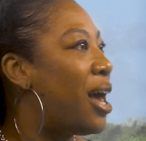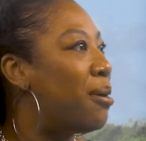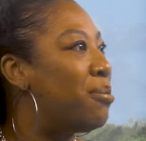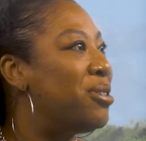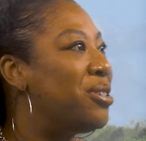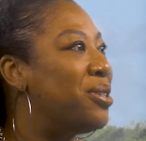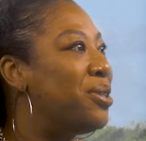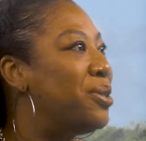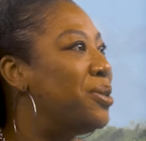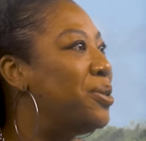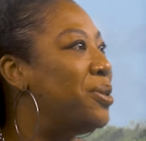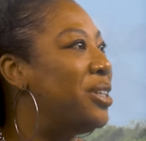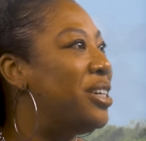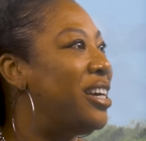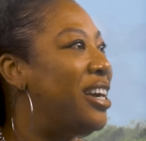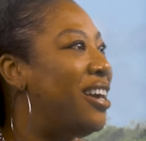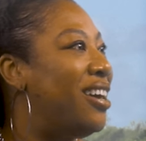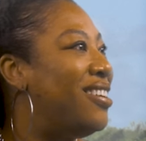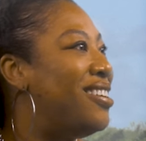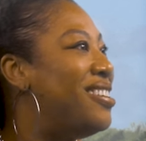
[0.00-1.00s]

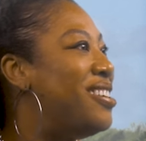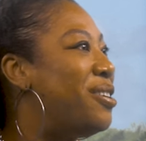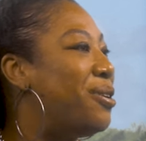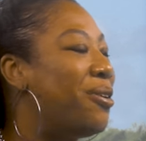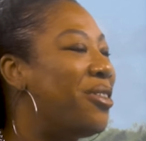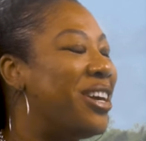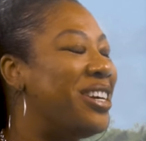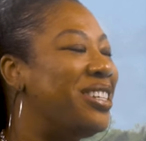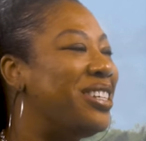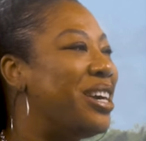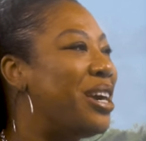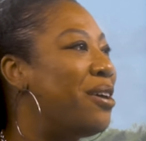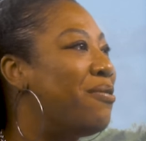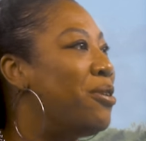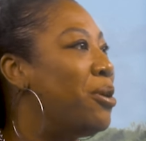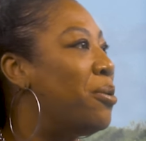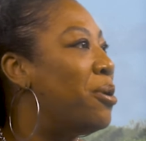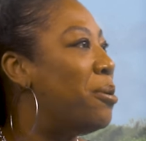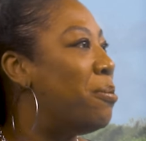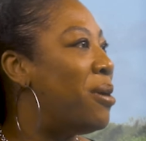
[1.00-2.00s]
absolutely. And you know, they say if
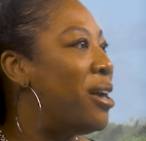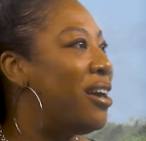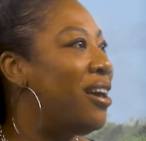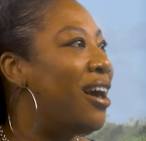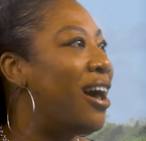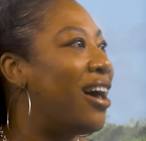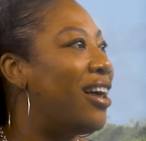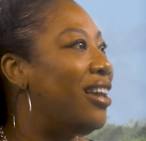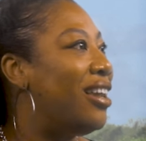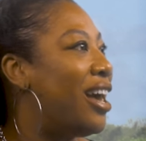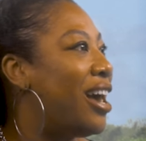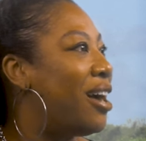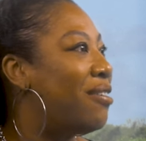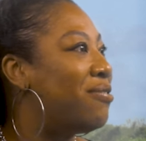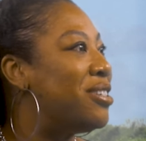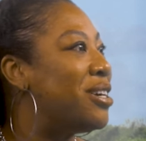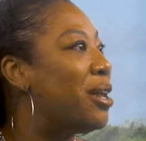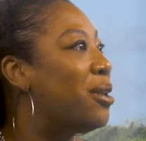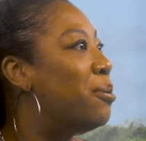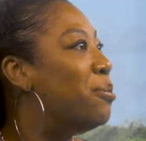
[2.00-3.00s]
you want to make God laugh,
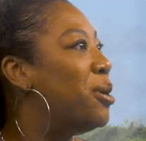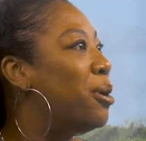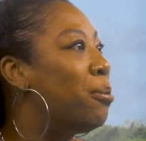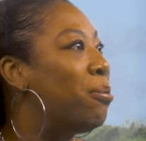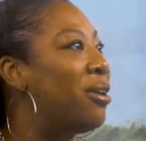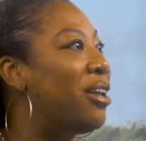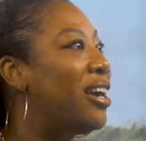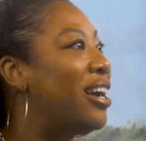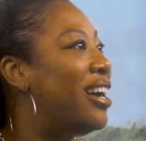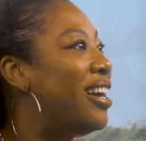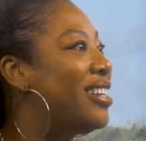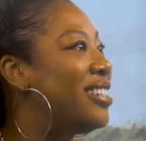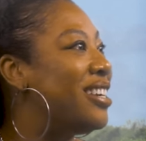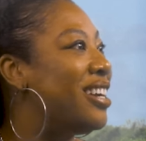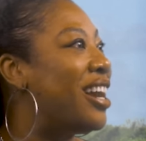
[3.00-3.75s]
tell him your plans.